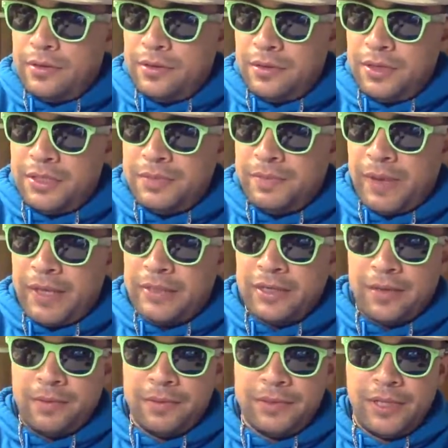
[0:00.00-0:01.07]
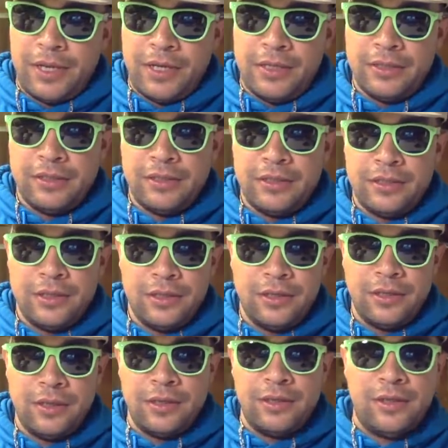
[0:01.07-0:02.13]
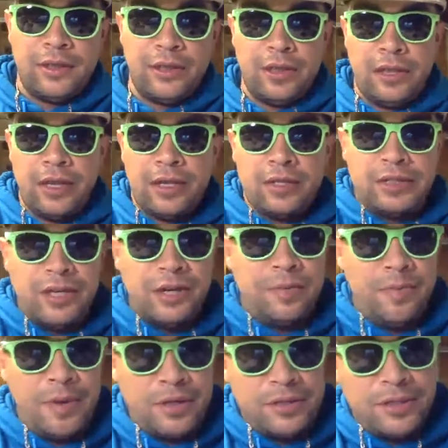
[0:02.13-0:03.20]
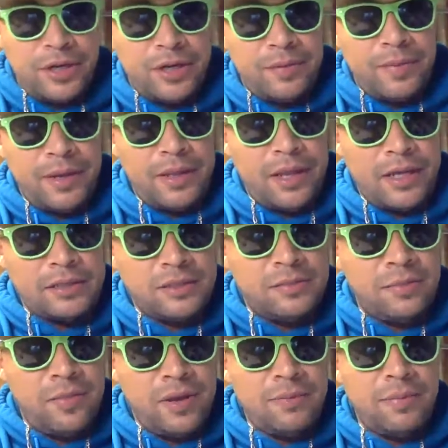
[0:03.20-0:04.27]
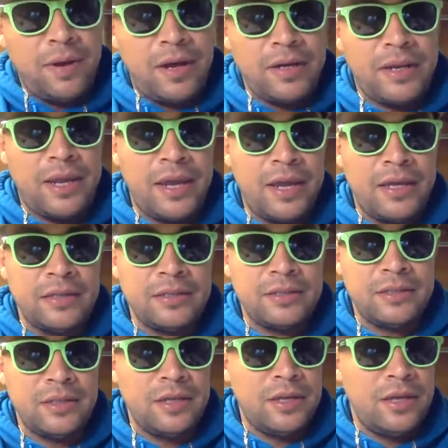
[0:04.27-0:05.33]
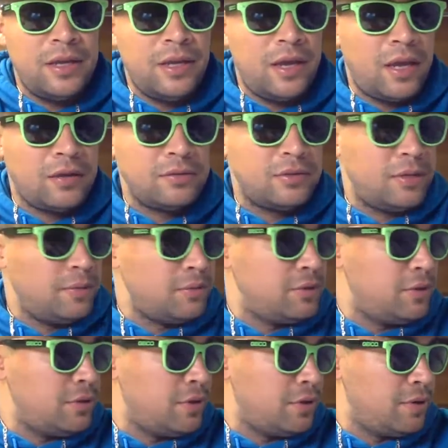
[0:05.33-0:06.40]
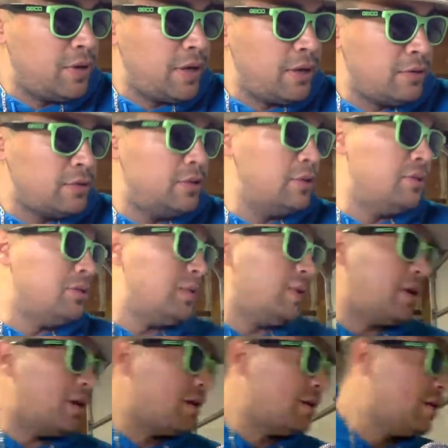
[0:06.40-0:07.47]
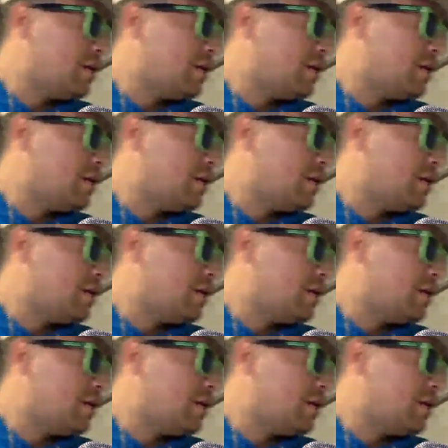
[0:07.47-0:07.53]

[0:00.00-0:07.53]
these past couple days. Like I shared in my last podcast, I was able to go down to